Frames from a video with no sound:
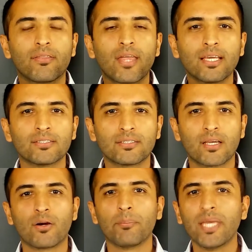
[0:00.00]
things
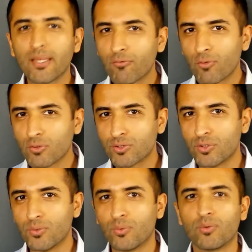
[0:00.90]
that are meaningful
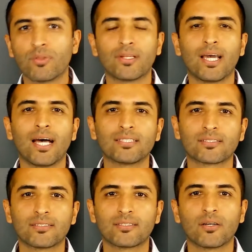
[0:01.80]
to you, the
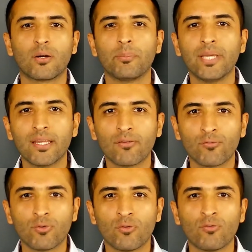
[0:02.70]
tasks that are
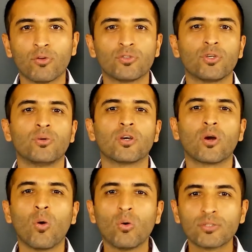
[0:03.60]
meaningful to you, the
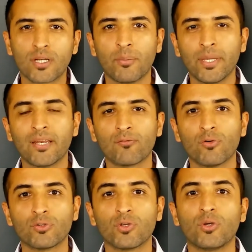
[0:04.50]
goals that are
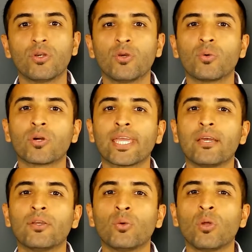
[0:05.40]
meaningful to you,
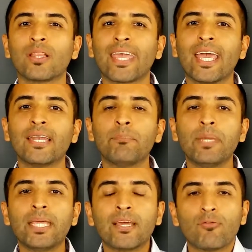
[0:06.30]
you will gain
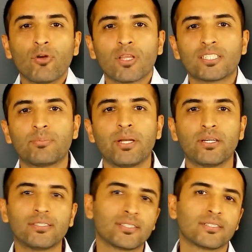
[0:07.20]
meaningful
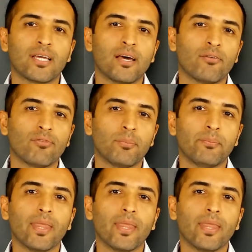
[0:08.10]
experiences out of them.